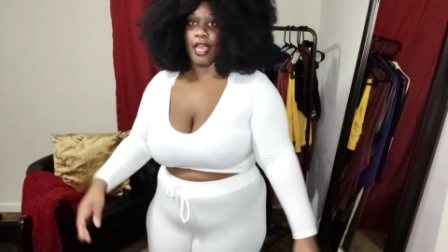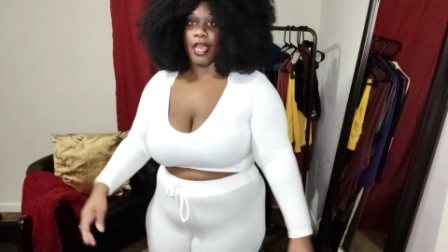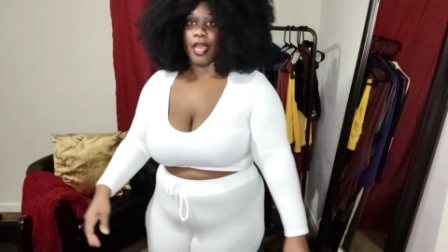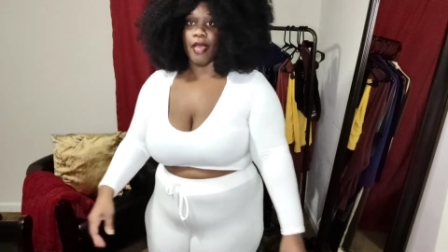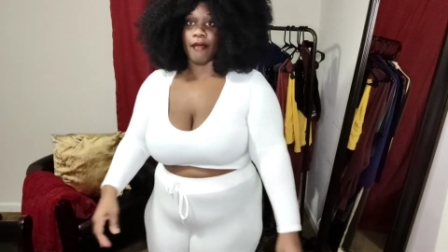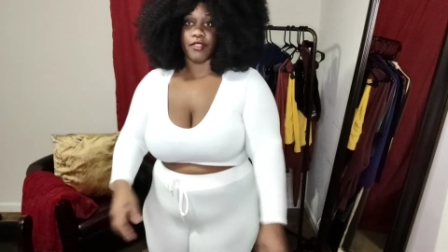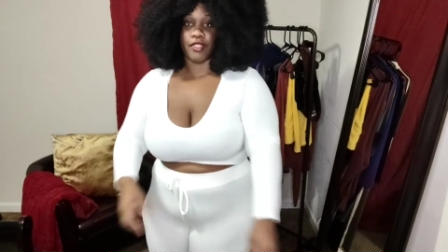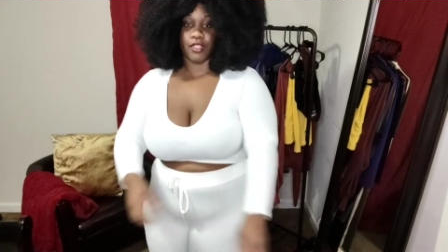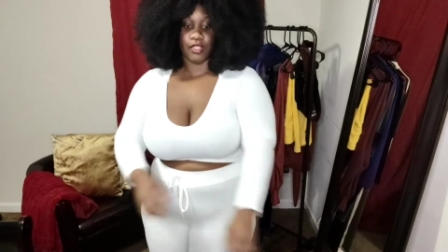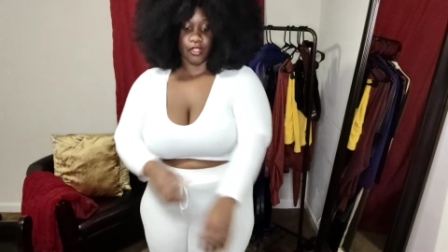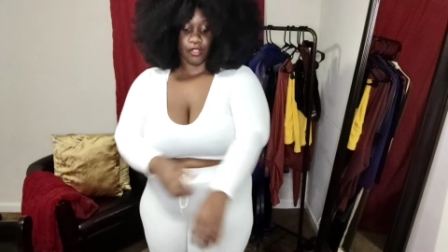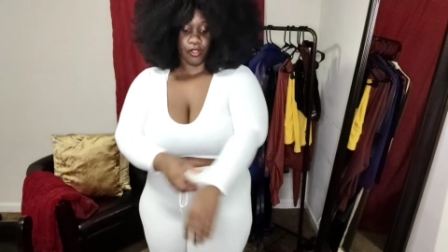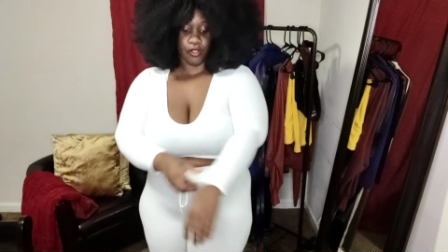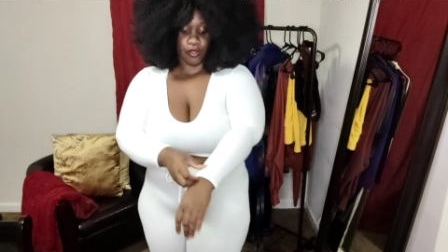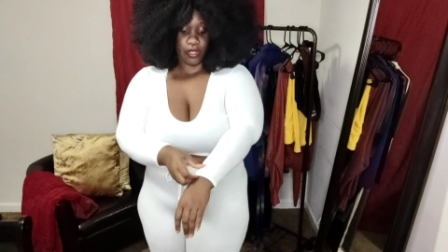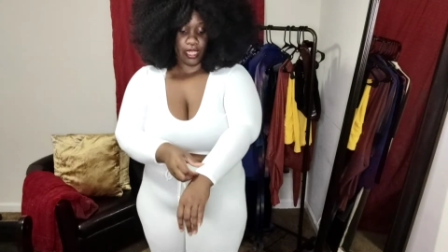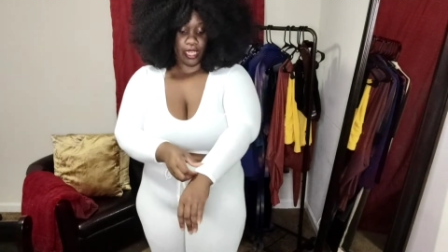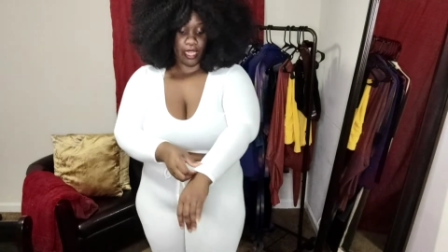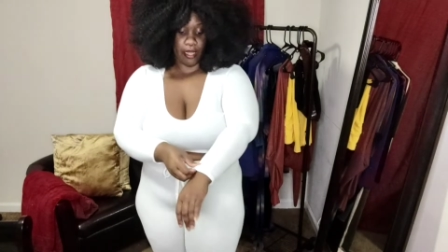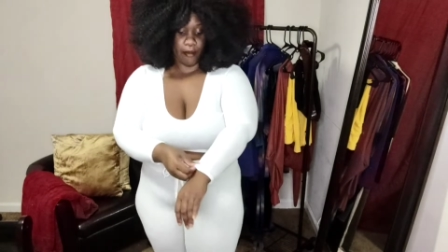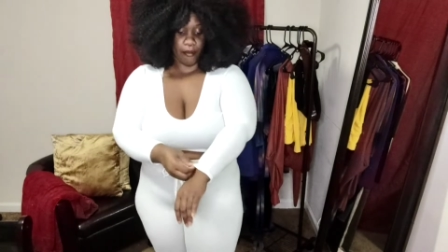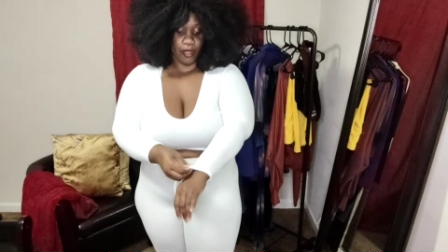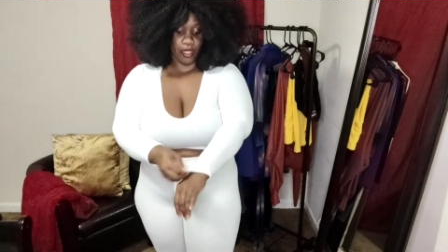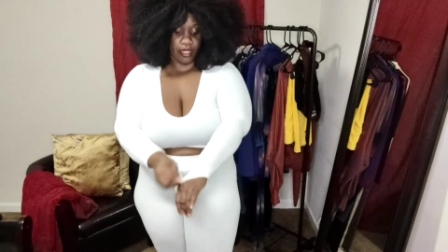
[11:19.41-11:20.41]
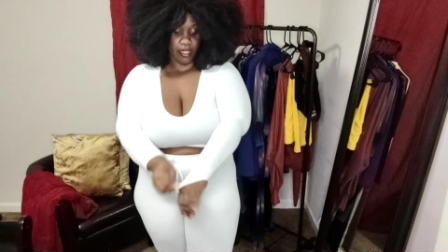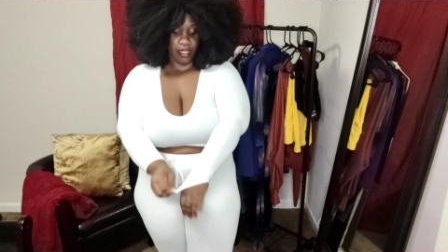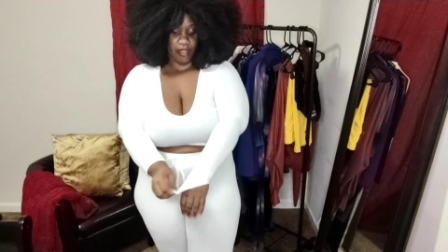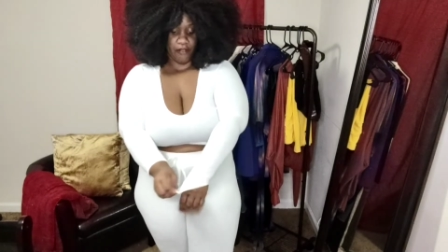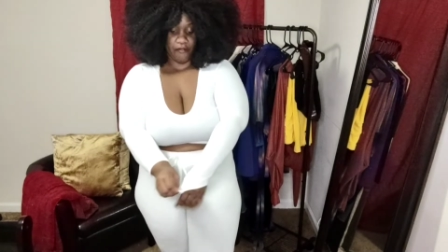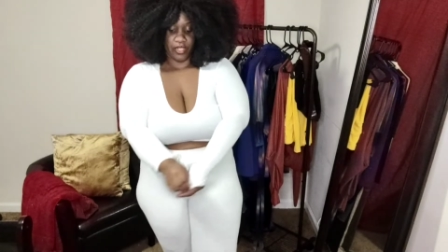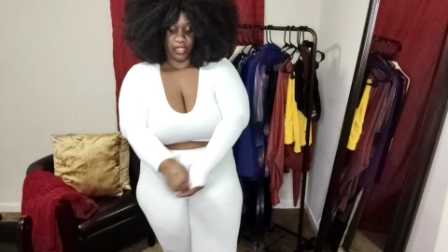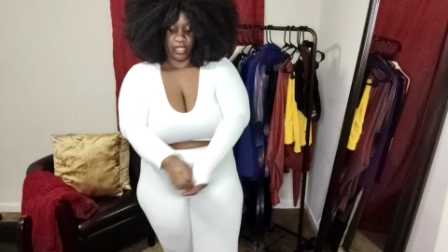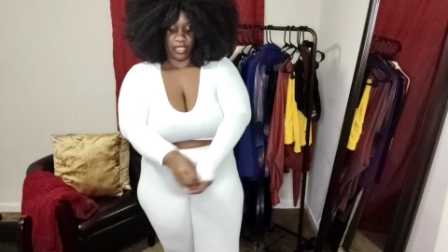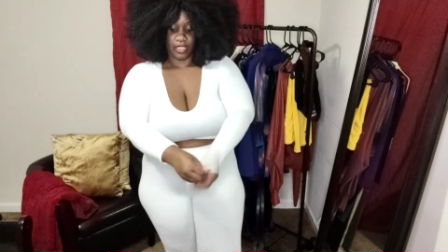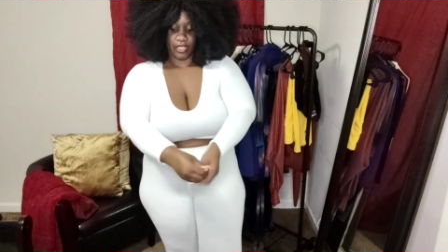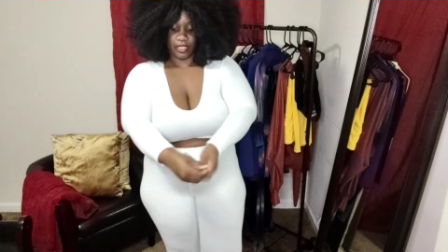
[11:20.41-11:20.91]
Absolutely am
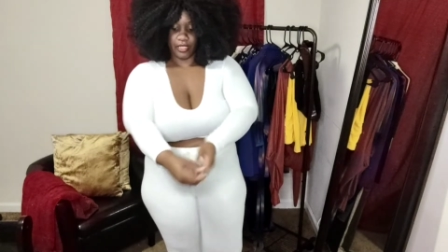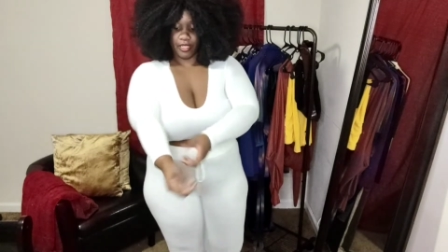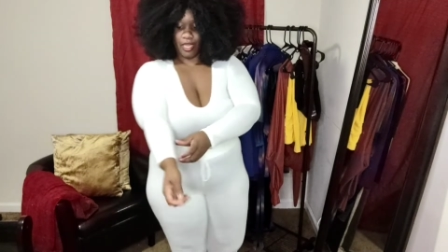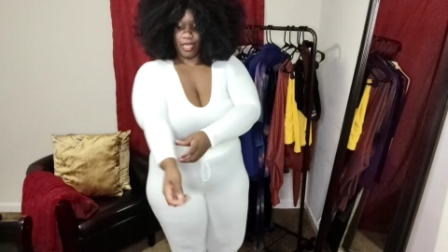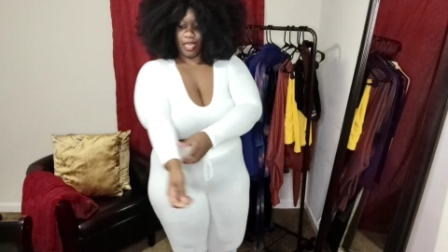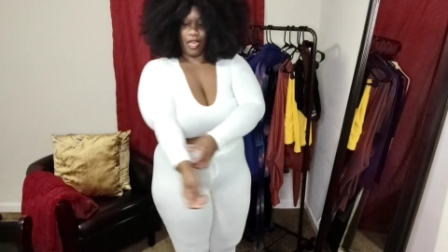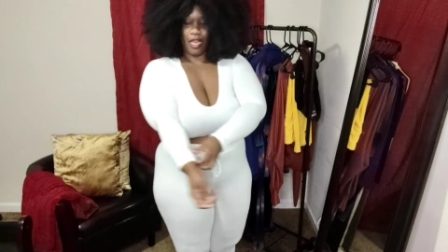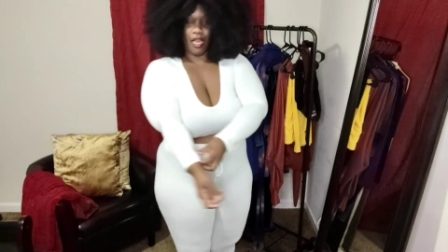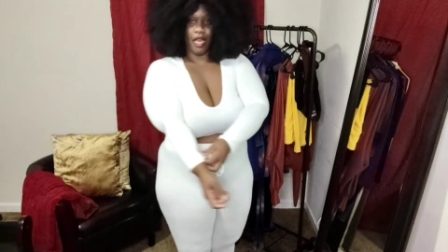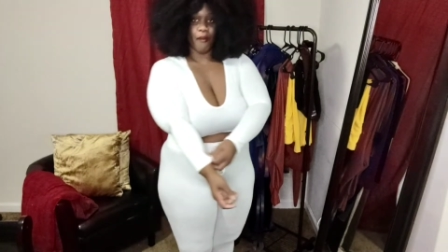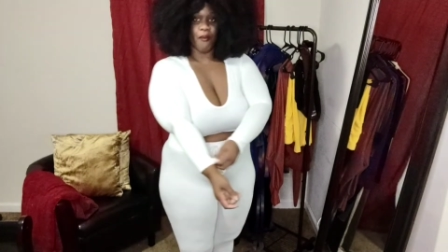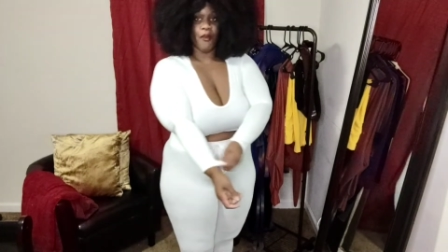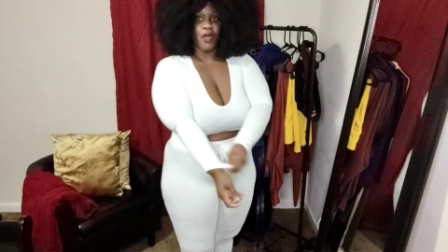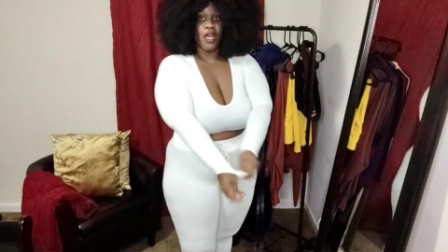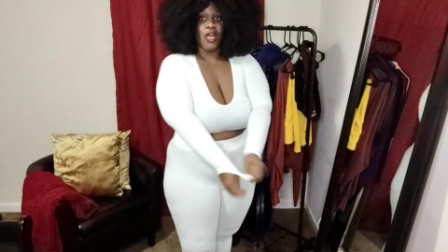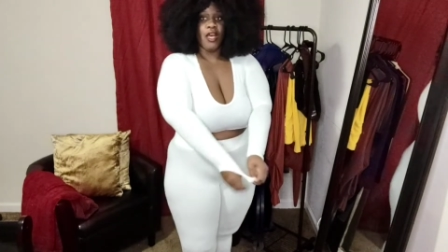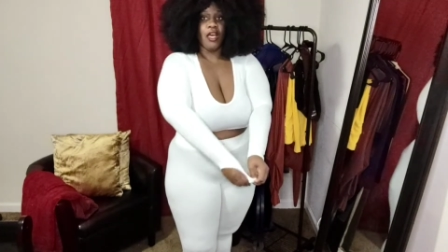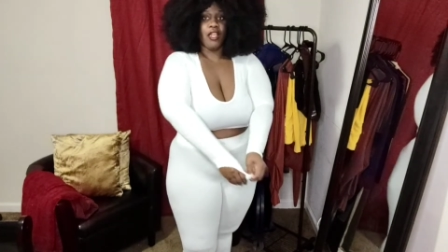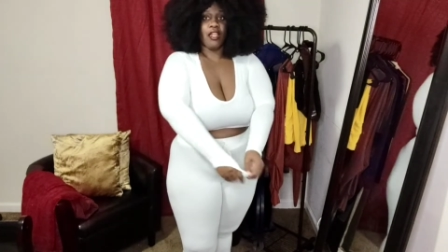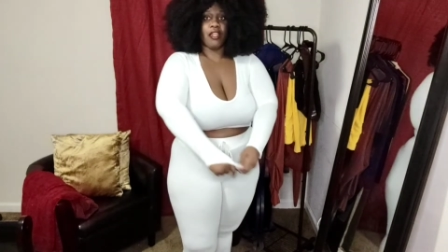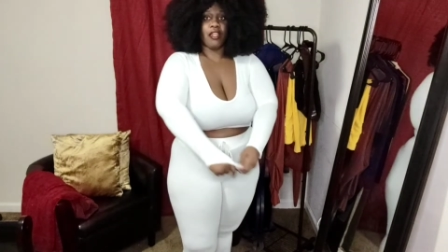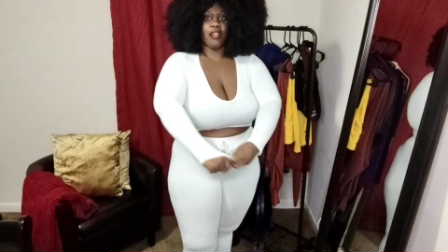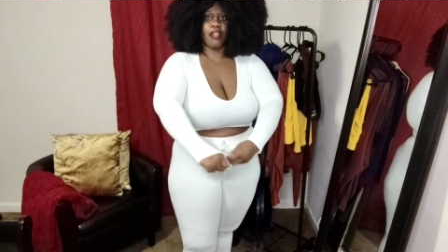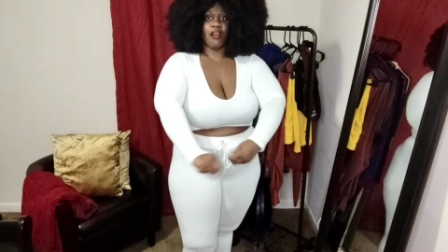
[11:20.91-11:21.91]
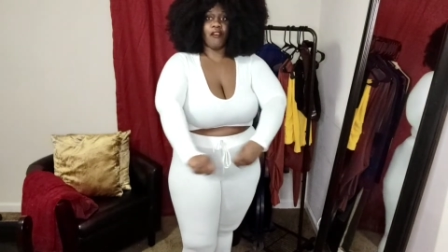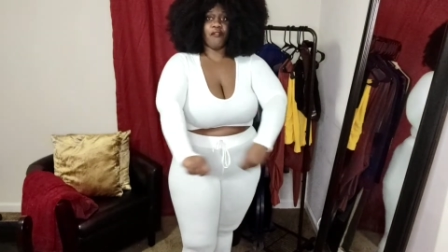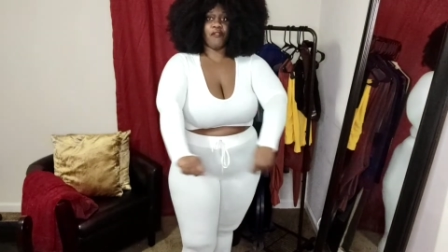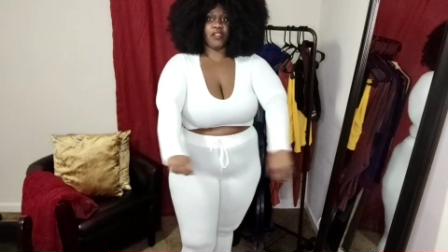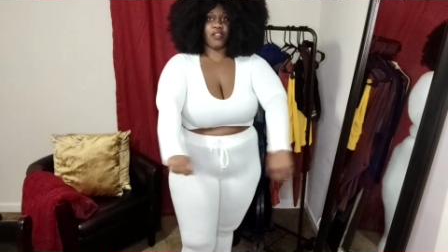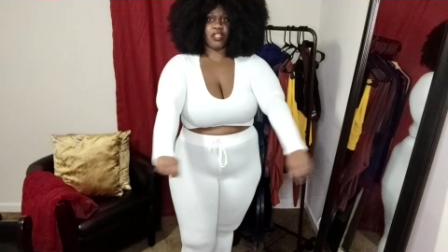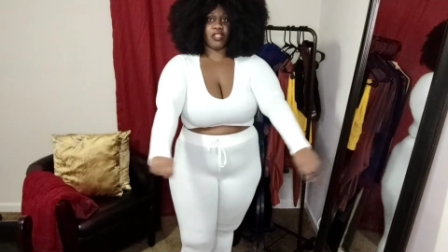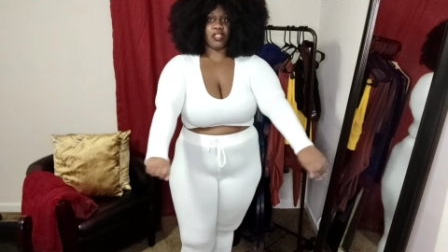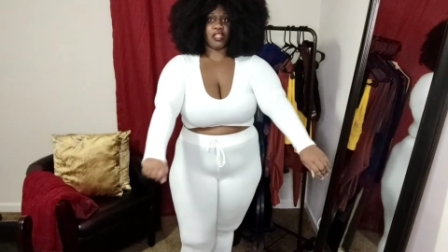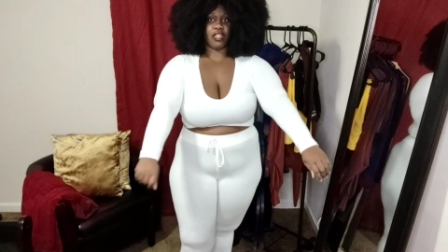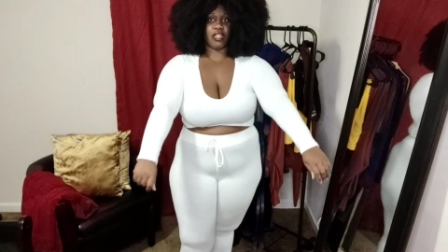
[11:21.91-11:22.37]
loving the top, loving the